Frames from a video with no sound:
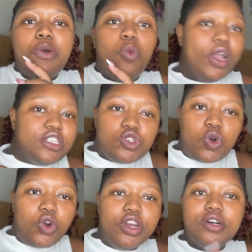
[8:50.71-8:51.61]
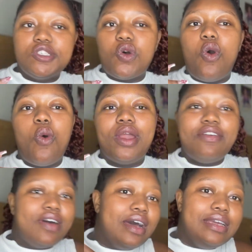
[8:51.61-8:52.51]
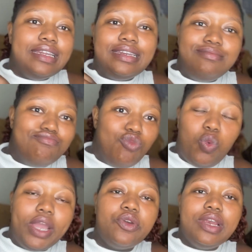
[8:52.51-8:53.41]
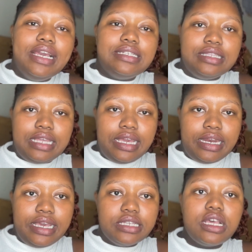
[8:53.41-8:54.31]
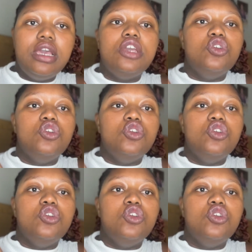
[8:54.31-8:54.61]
wig tutorials or whatever wig related thing it is.